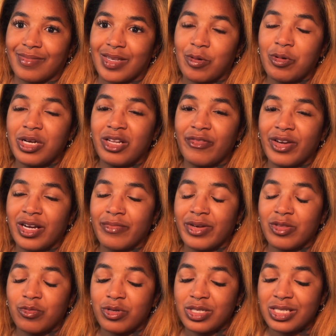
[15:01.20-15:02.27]
We're in a very
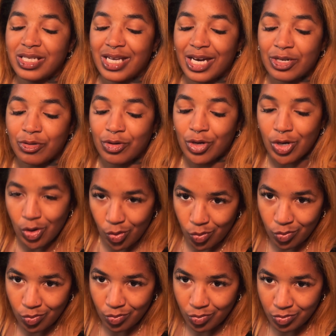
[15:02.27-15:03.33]
much we'll see. I don't know
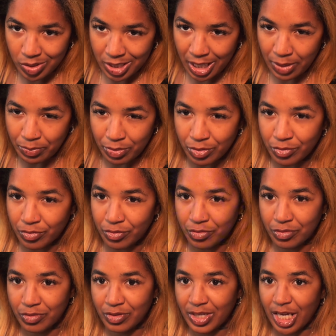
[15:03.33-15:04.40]
type
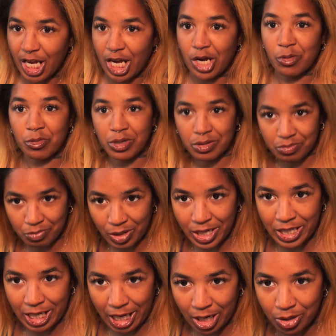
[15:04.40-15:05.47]
of era right
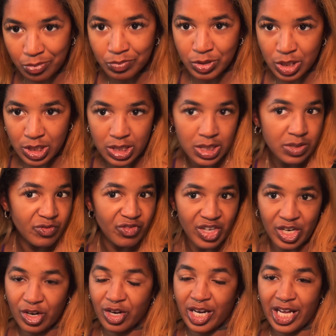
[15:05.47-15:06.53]
now. Just
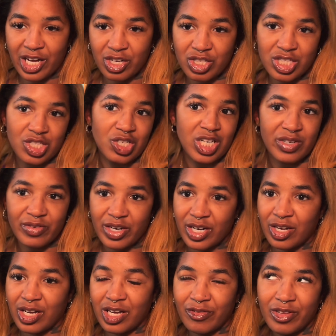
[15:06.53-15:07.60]
figuring it out. Just trying to figure
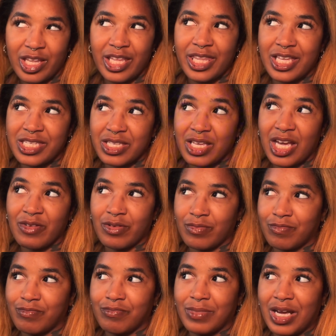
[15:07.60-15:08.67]
it out. I feel like that's every
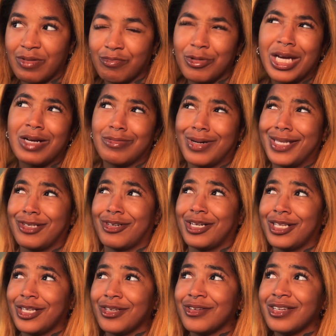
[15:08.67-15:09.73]
what everybody's trying
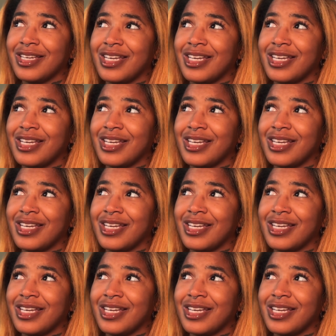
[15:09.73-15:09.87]
to do.